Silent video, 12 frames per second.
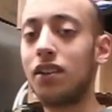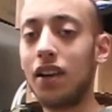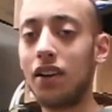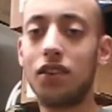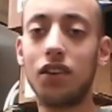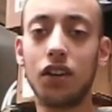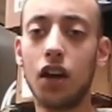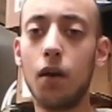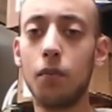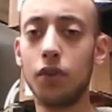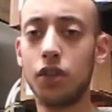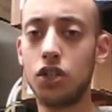tends to
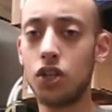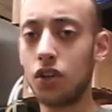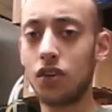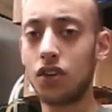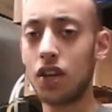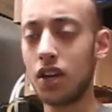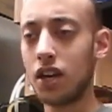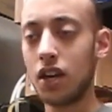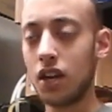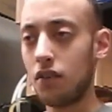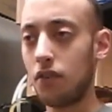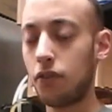come with just
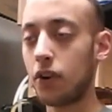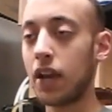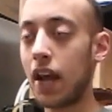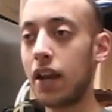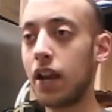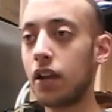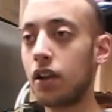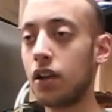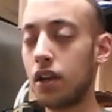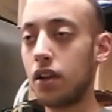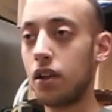forgetting